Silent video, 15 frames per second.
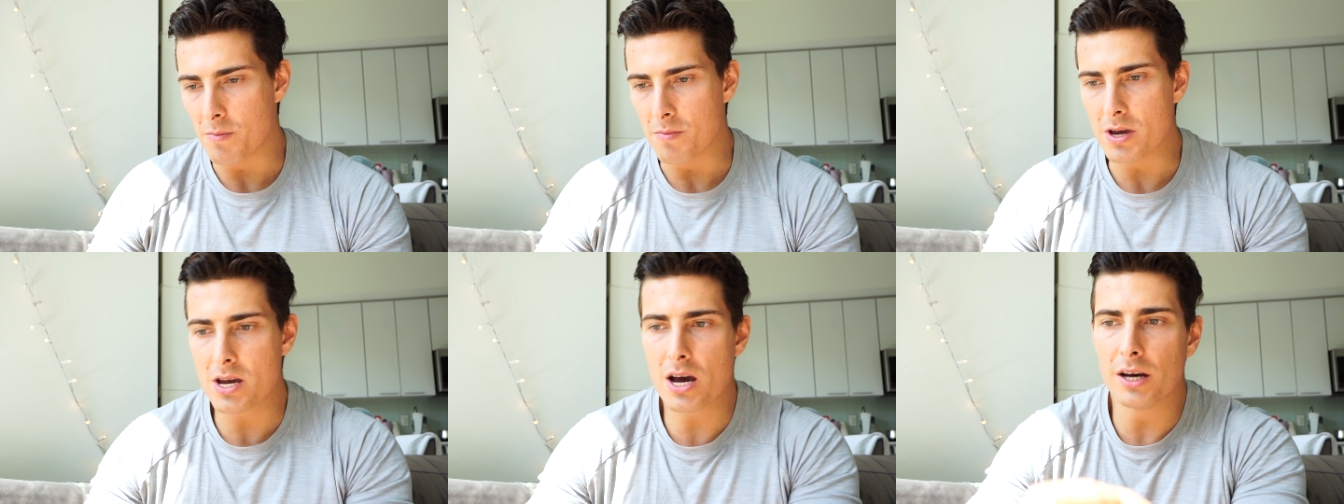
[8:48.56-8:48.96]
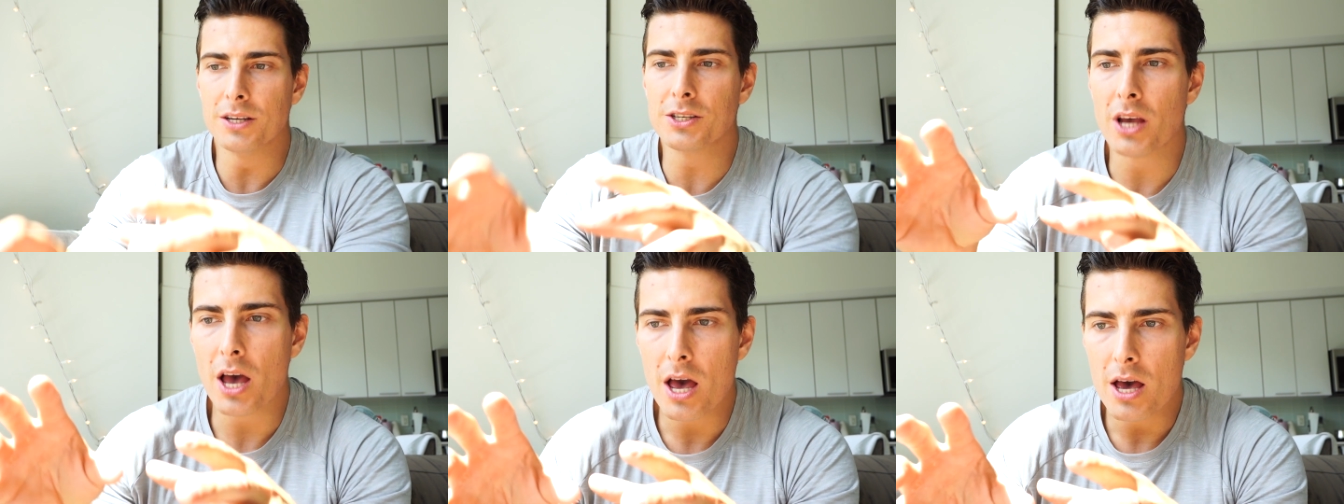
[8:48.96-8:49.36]

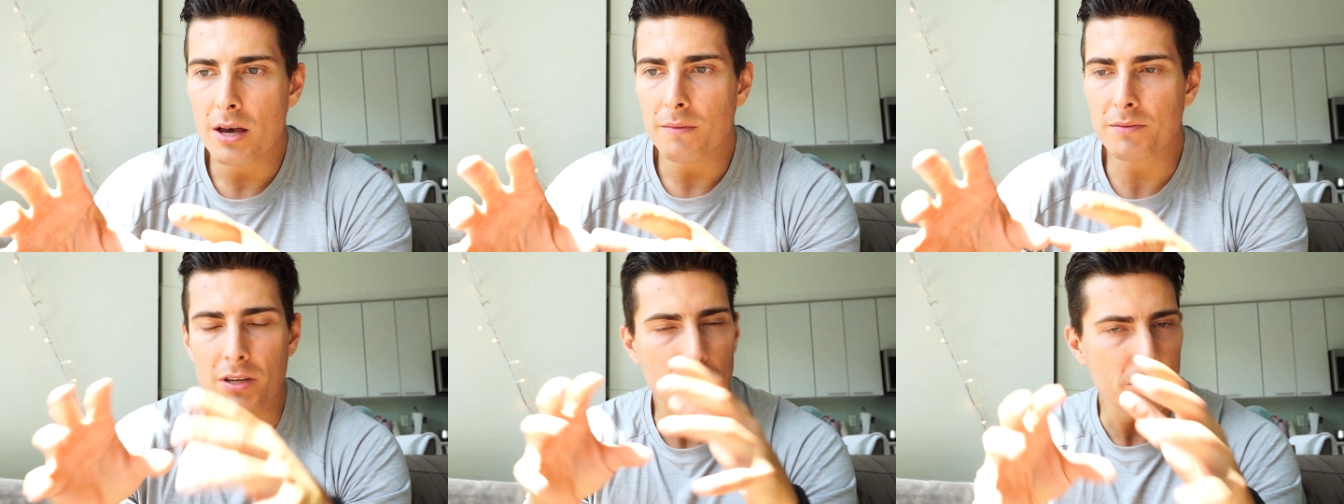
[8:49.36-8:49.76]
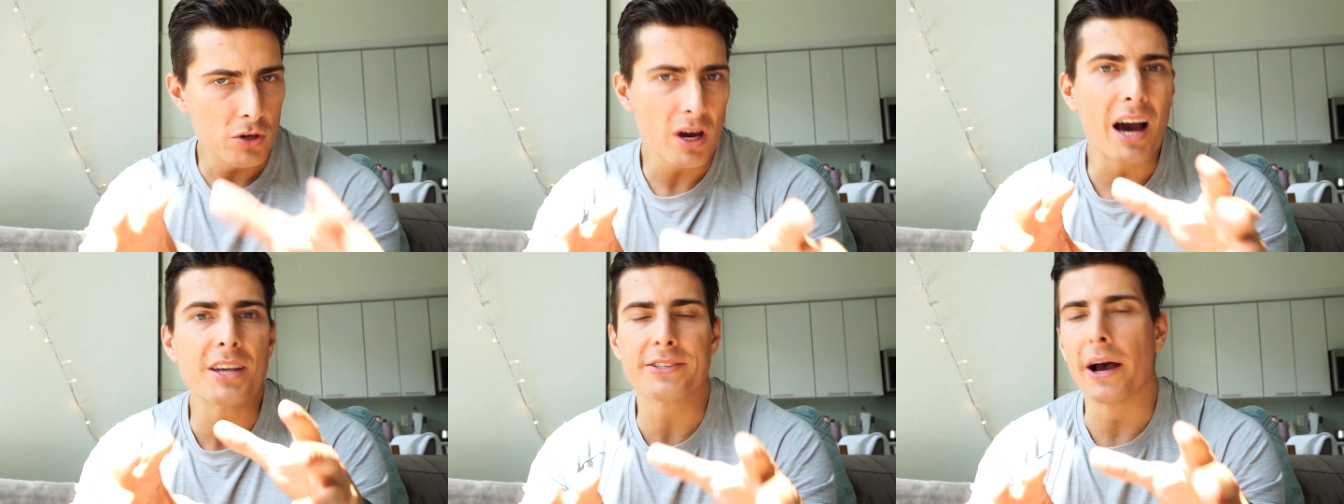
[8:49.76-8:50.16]
because some of you
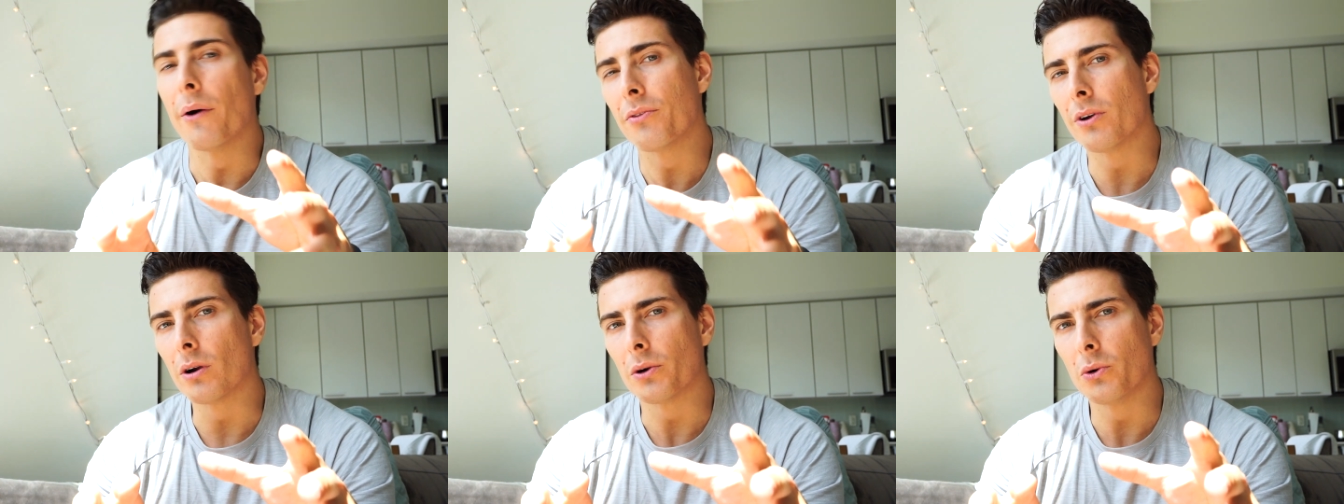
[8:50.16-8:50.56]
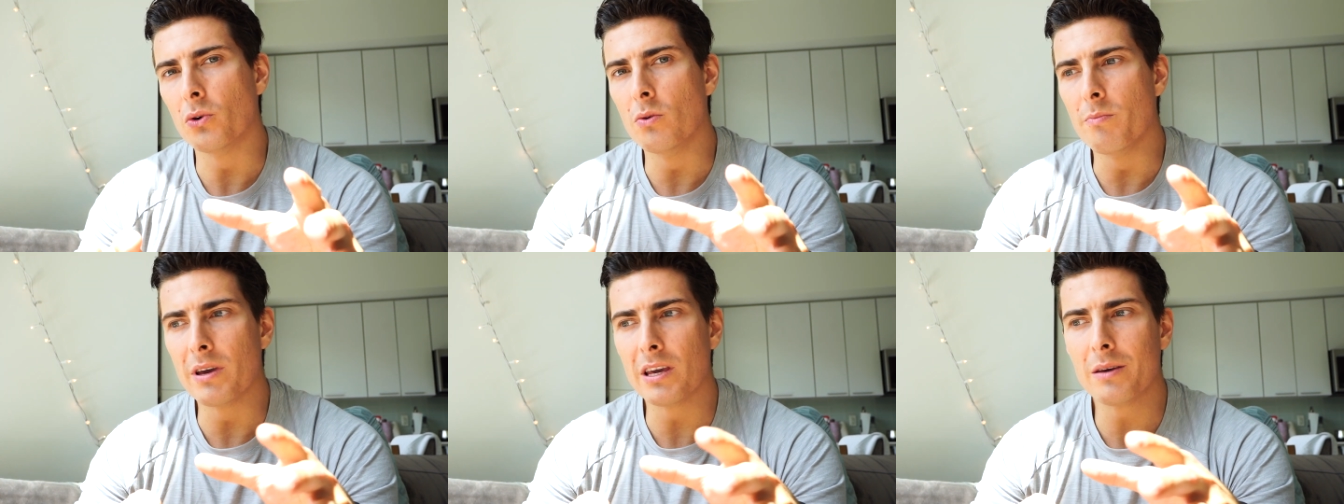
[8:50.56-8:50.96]
guys out there
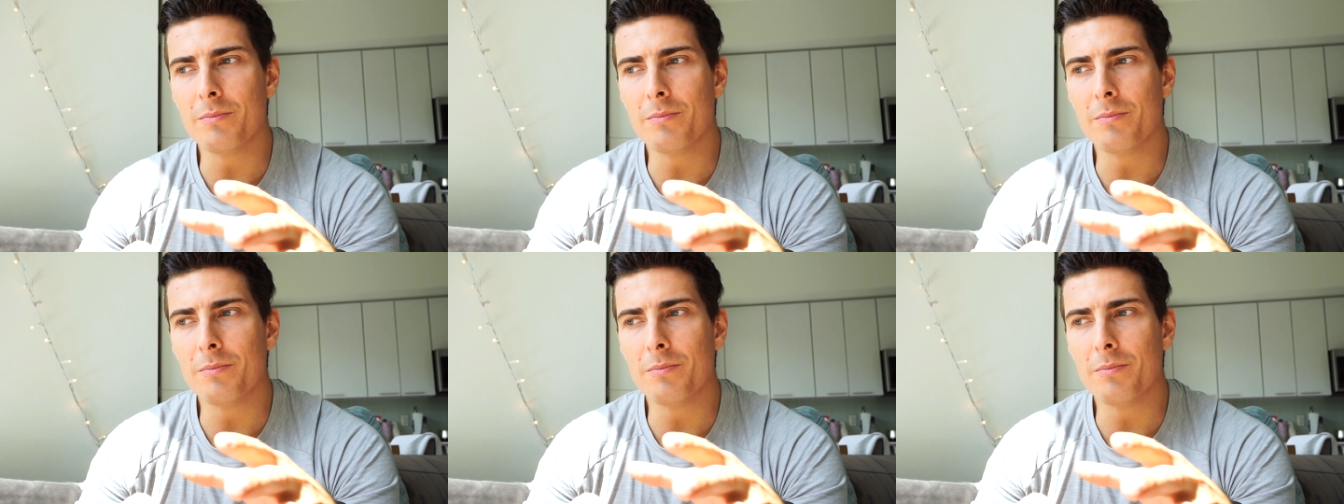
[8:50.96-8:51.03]
who may